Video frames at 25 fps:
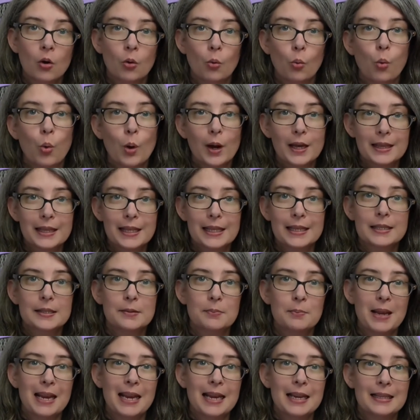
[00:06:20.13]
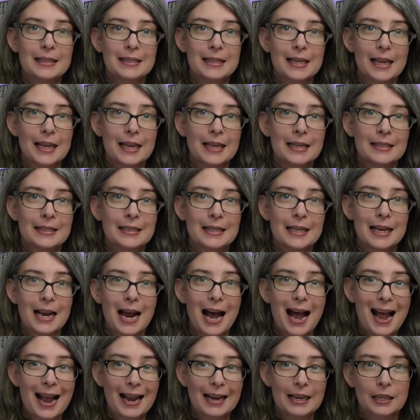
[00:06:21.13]
What this means is that
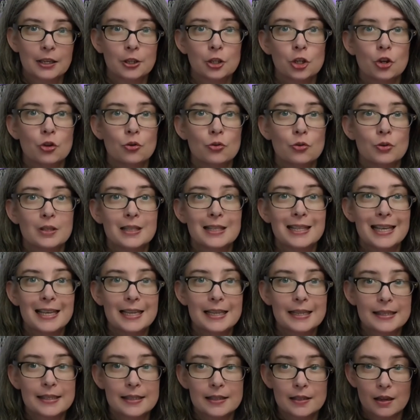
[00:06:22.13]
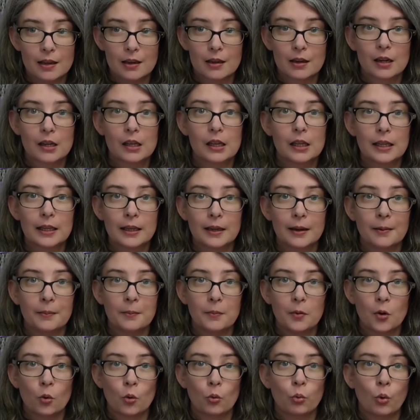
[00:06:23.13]
I can use this clip
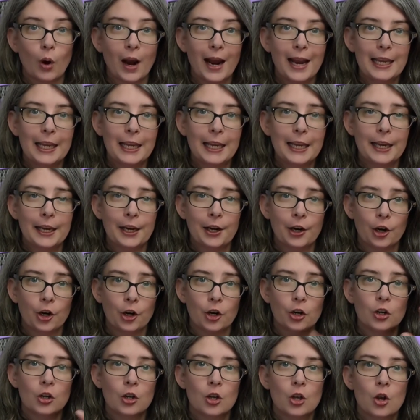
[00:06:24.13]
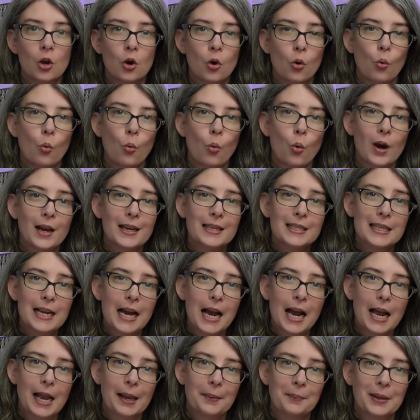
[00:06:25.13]
right here one
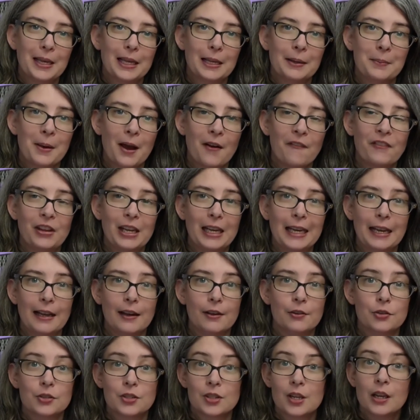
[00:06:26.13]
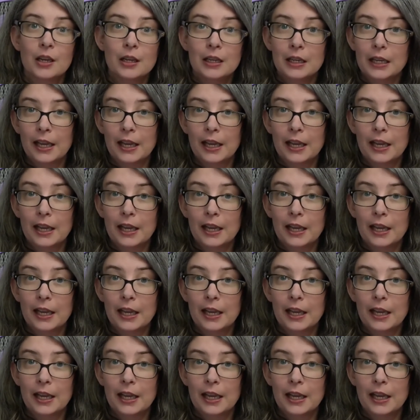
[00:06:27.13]
time in my videos.